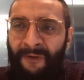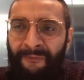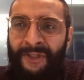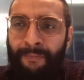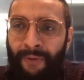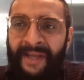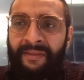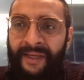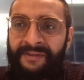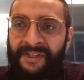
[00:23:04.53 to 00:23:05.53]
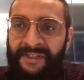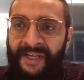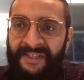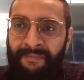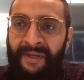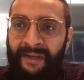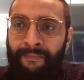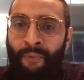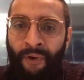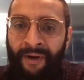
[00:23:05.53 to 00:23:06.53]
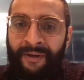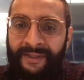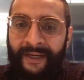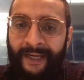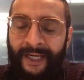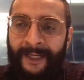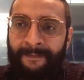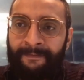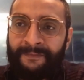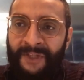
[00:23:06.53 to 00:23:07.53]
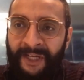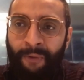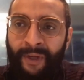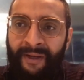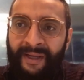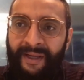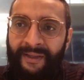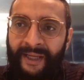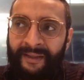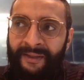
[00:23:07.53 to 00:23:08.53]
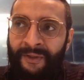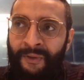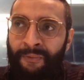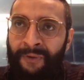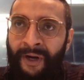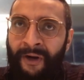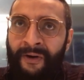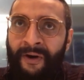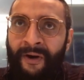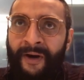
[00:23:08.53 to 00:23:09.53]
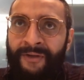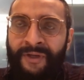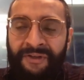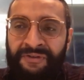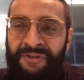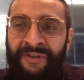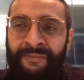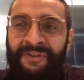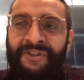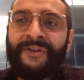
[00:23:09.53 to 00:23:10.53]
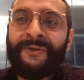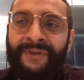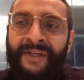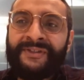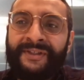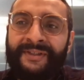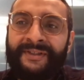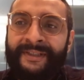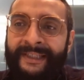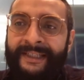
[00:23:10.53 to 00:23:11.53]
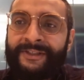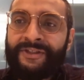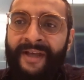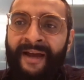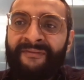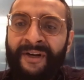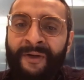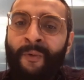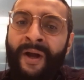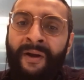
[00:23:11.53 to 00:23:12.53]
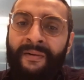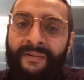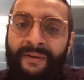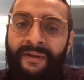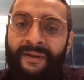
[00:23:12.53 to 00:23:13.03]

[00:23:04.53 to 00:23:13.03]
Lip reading: Don't be afraid to break things is a big important takeaway that, our education system still doesn't teach that very well.